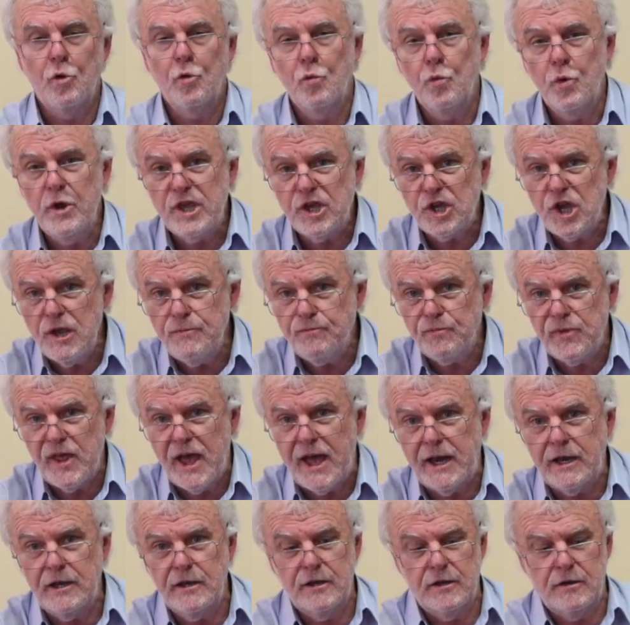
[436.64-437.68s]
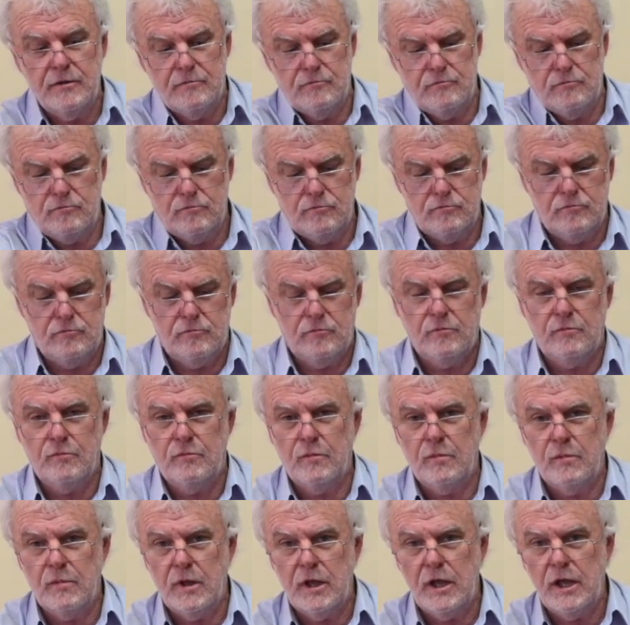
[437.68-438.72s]
we keep that
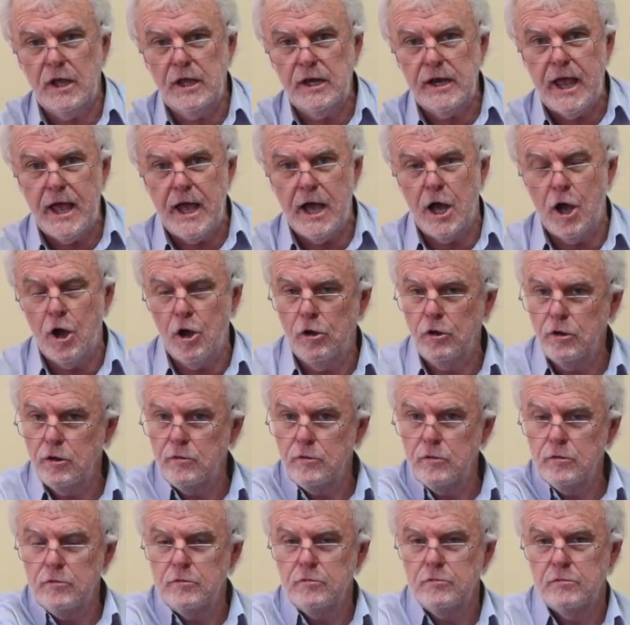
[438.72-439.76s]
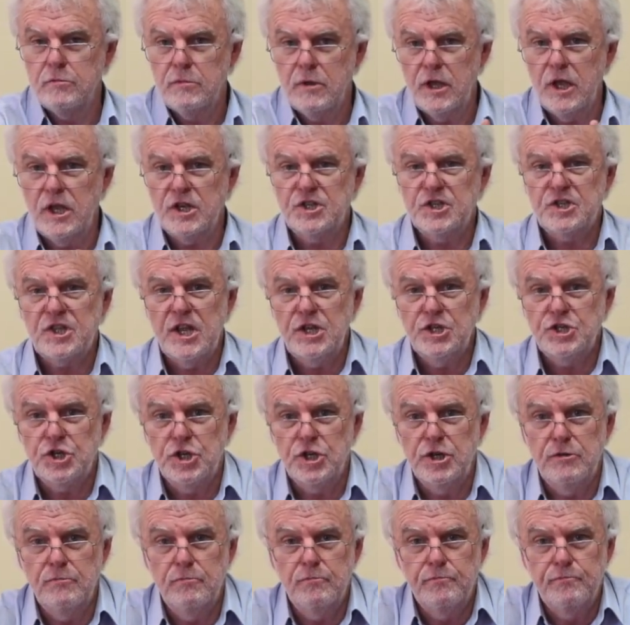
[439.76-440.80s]
in our
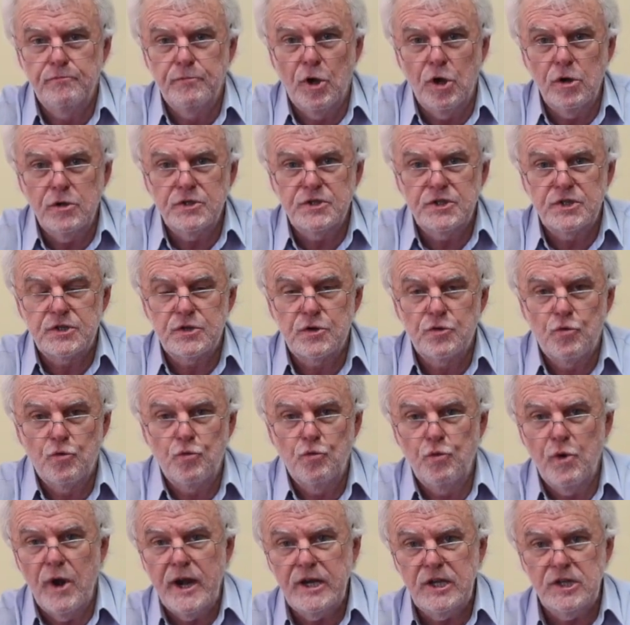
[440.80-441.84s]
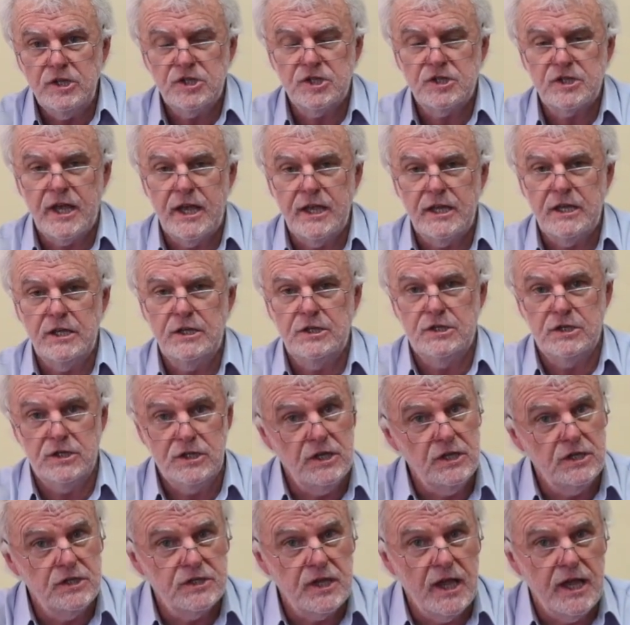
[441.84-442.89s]
extension box, ready to take into
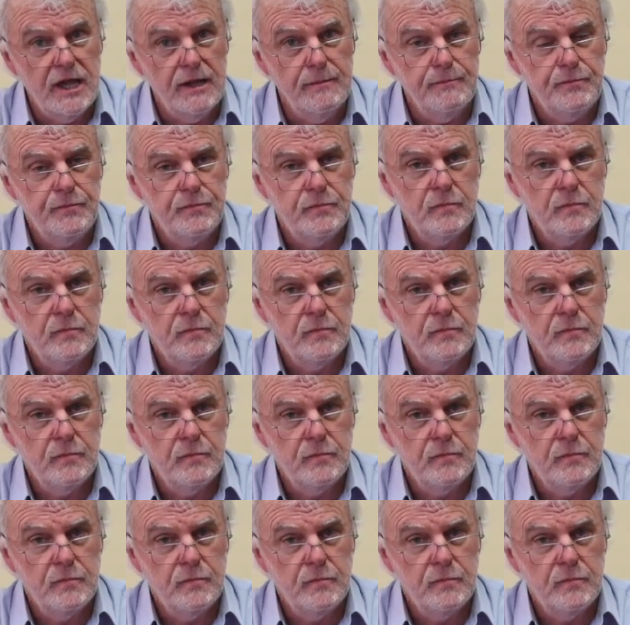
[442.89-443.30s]
the exam.